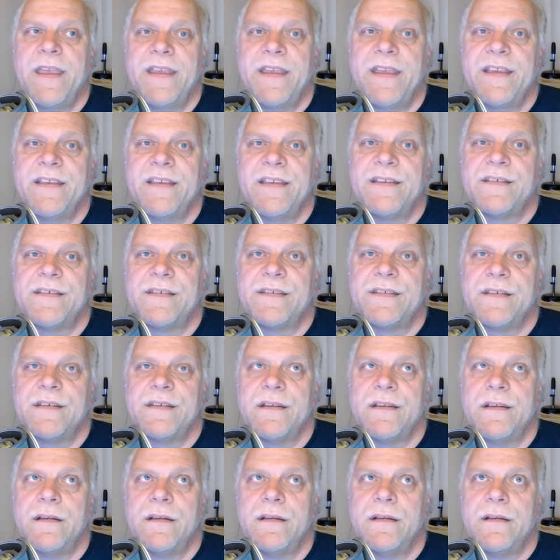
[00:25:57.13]
is
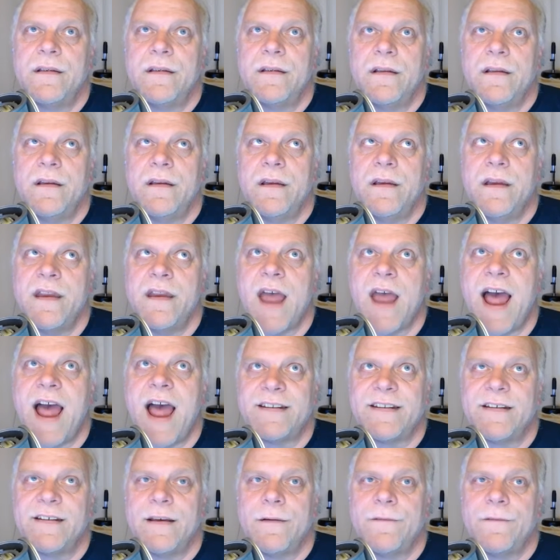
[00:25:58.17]

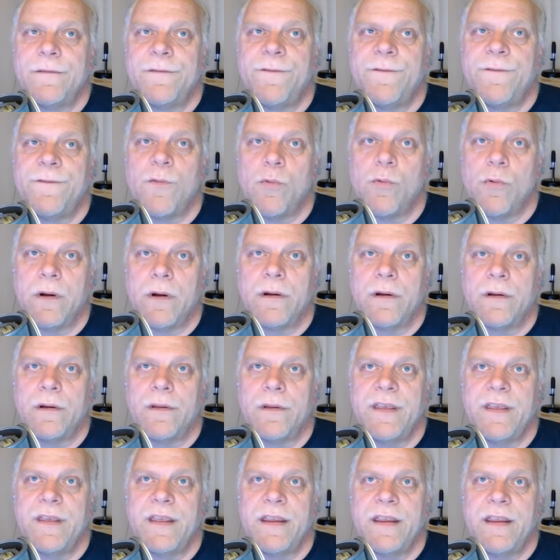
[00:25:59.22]
not
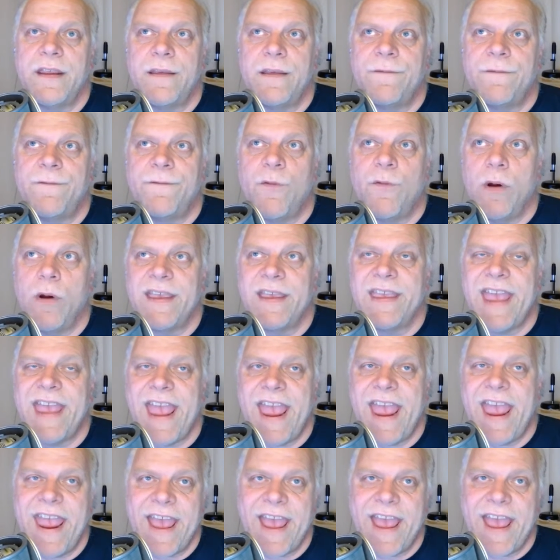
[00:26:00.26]
for the
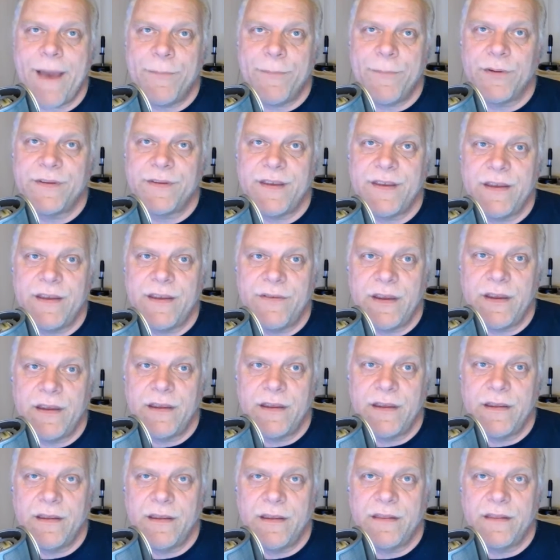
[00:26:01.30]
4K Apple
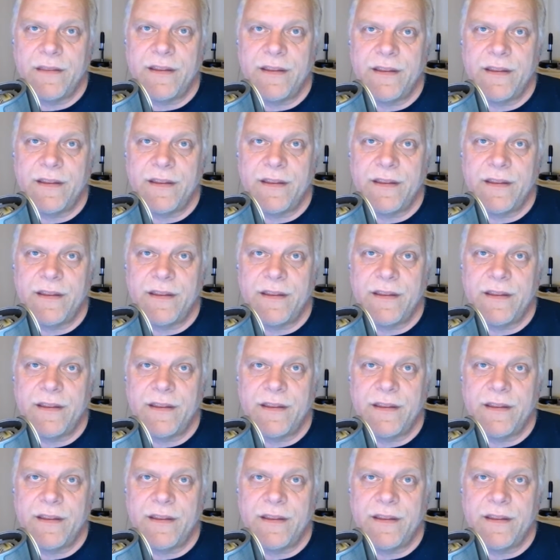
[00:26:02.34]
TV